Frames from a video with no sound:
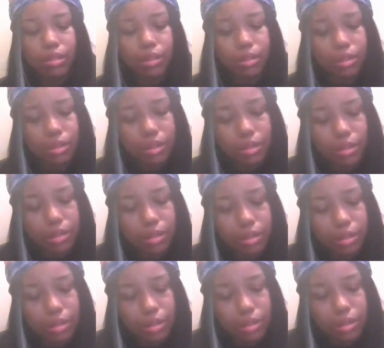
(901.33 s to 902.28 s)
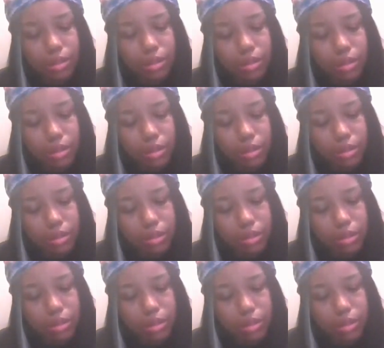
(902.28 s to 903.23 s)

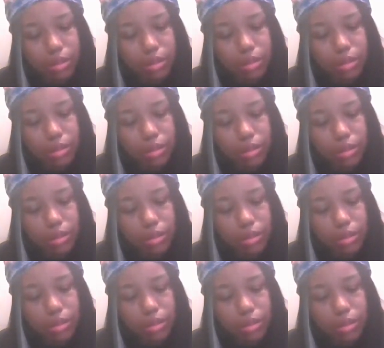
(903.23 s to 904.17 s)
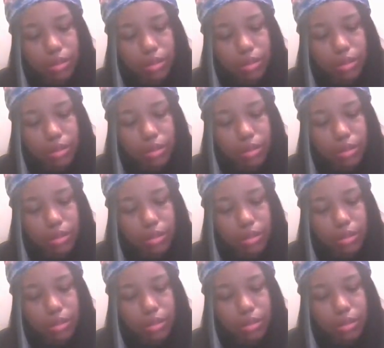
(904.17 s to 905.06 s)
[no speech]